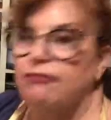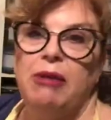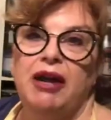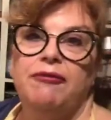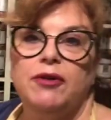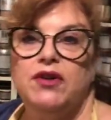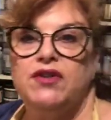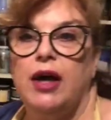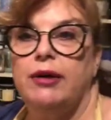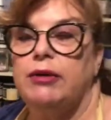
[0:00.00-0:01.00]
my
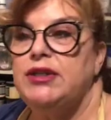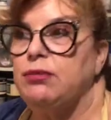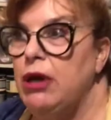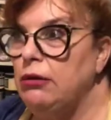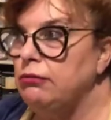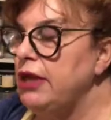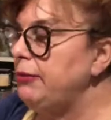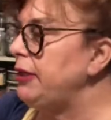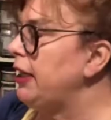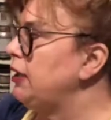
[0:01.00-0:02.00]
first thought was, well, maybe